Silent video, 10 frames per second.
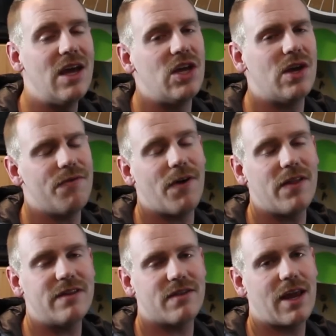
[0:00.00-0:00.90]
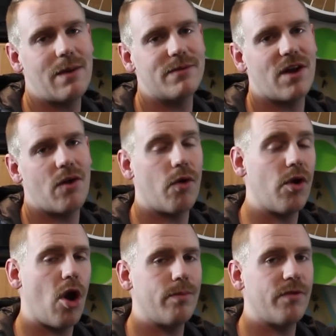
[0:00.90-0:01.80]
You can find these on Amazon or
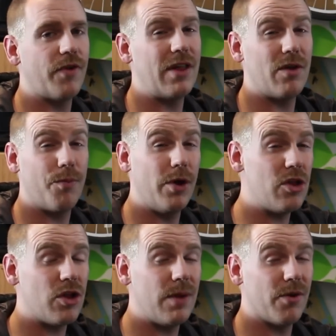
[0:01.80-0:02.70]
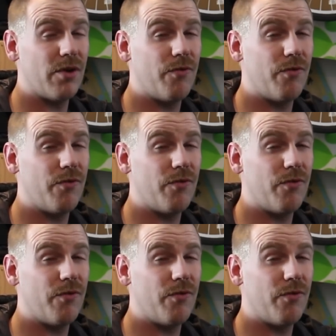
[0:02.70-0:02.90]
in Harbor Freight. They're pretty cheap, they're under